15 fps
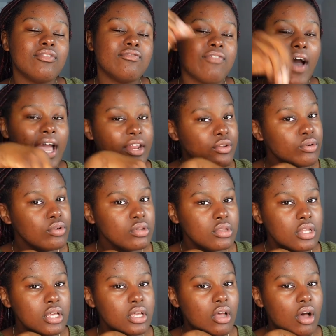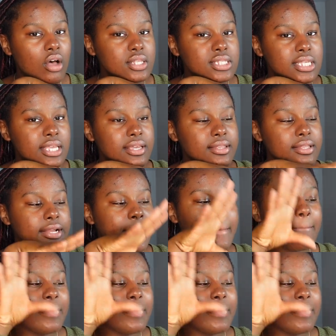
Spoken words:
final look altogether.